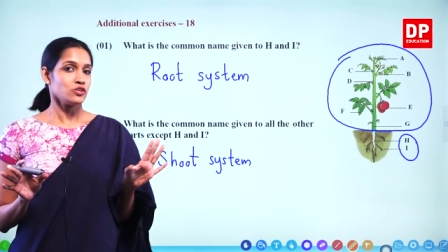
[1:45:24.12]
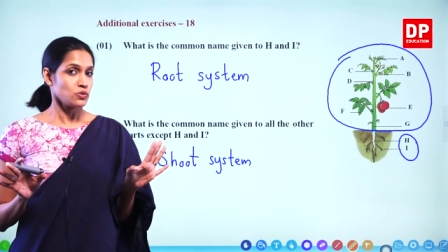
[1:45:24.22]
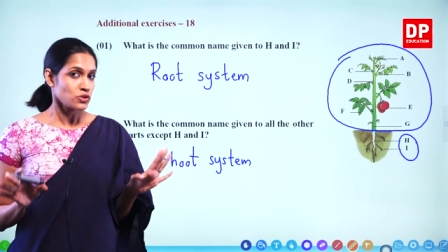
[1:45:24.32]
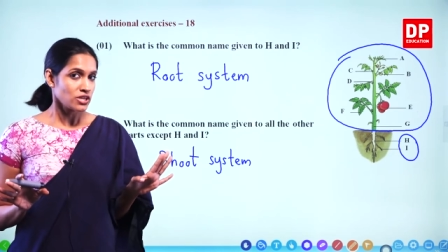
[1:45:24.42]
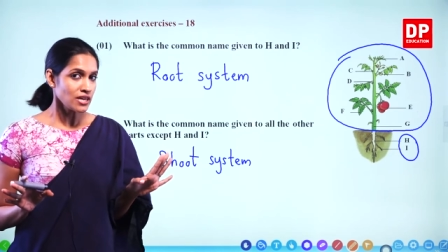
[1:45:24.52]

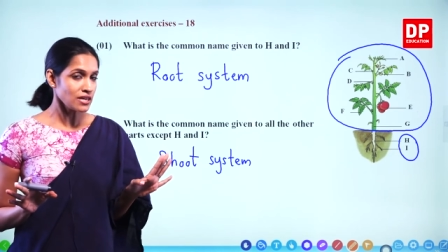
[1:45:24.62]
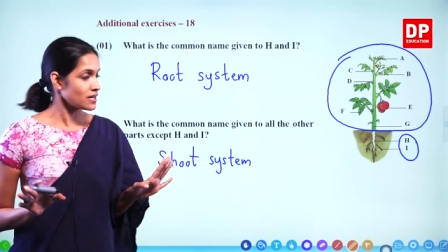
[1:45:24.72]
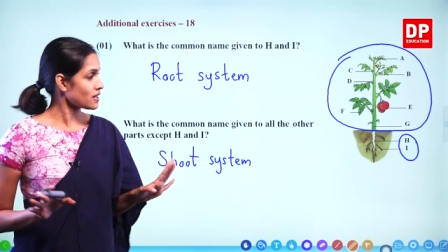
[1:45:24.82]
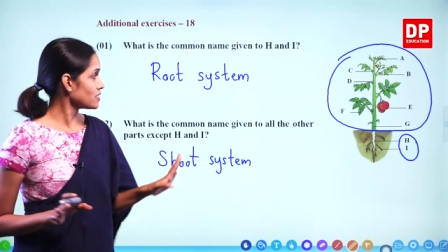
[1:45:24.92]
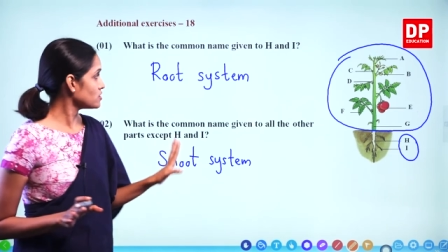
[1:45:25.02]
Okay,
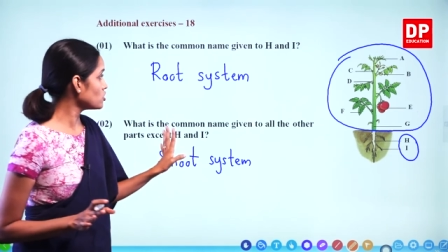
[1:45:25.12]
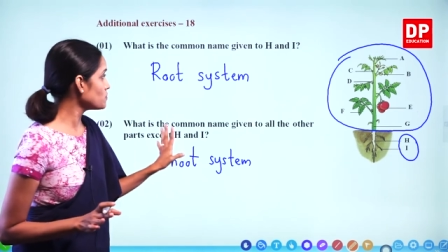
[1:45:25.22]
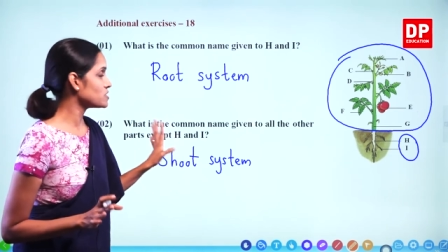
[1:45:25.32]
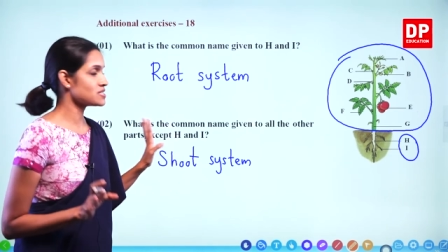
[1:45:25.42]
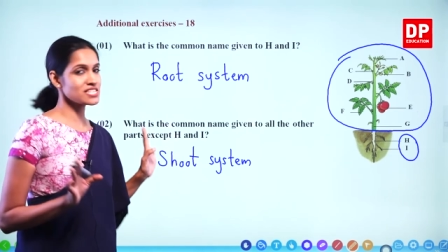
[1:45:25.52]
I
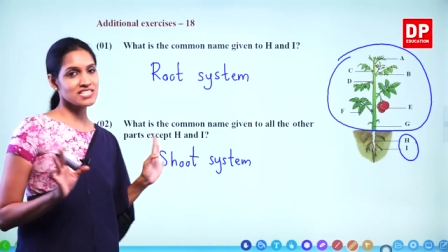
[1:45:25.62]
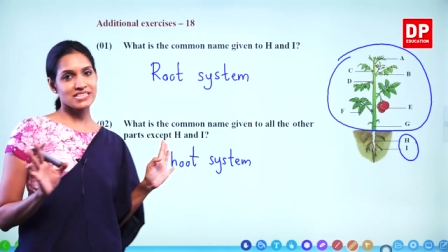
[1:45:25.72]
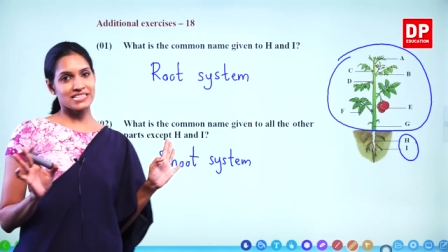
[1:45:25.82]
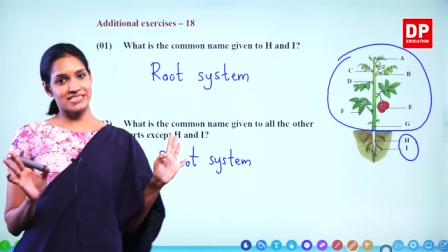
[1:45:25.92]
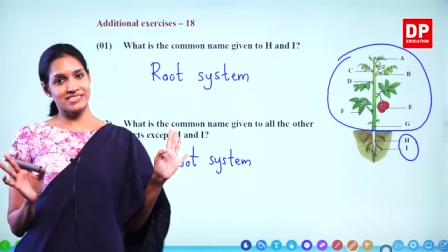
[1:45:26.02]
hope this is
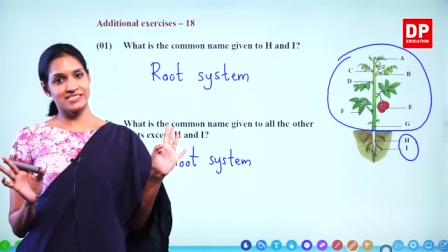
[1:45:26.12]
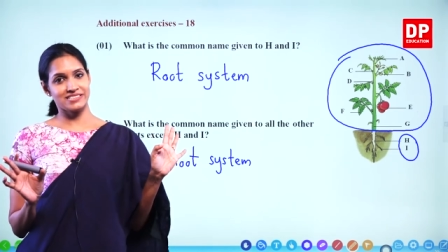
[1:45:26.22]
clear.